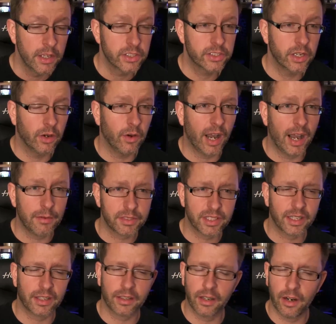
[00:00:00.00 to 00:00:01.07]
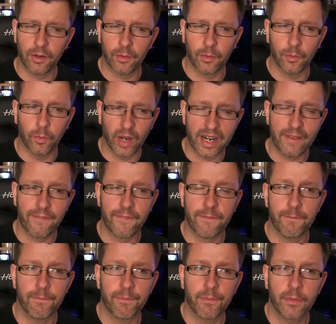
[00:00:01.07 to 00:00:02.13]
So I was like, you know, what
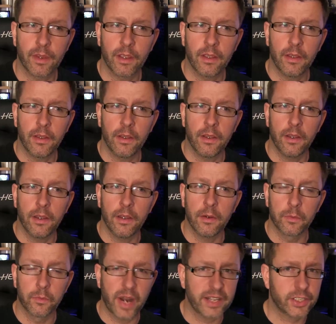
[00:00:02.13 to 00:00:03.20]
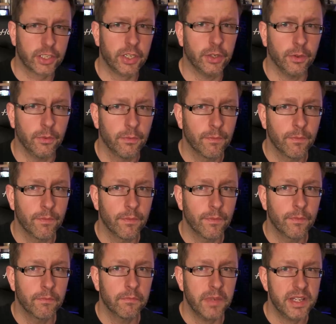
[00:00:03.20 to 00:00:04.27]
if Rescue
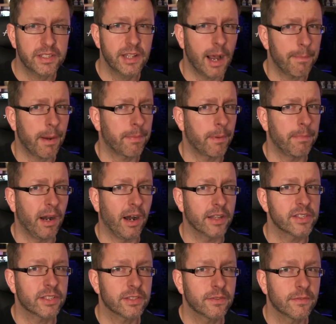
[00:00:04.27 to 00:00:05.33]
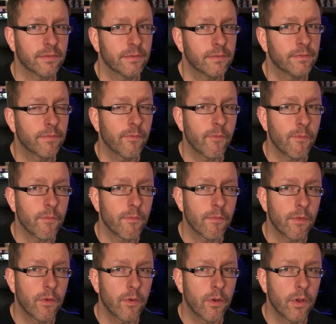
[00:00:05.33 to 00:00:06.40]
is not Pepper Potts?
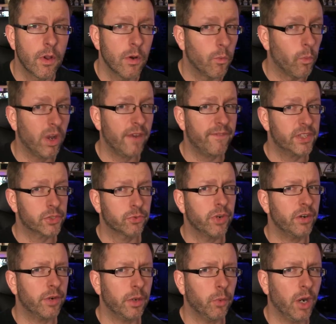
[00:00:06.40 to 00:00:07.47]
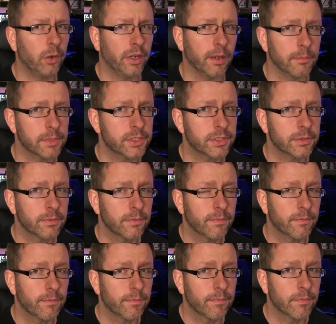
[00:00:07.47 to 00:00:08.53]
What if it's Riri Williams?
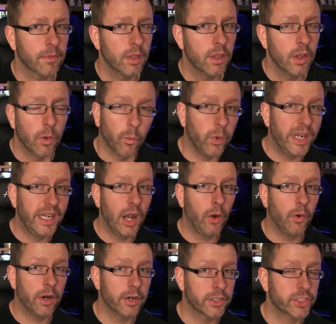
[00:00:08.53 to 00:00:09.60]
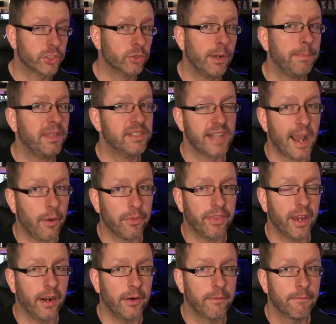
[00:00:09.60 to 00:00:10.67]
We know her script is out
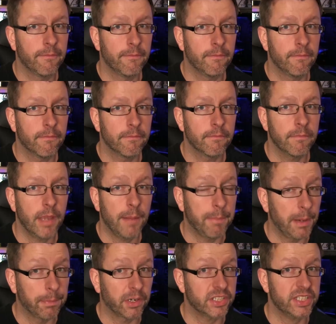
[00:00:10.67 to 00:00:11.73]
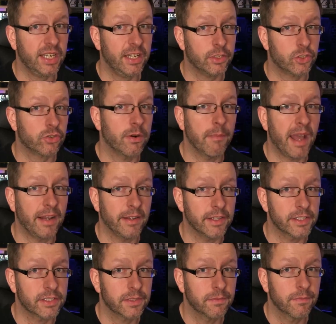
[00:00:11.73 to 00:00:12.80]
there, and people are saying it's
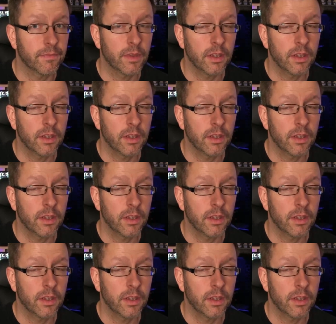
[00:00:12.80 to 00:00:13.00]
tremendous.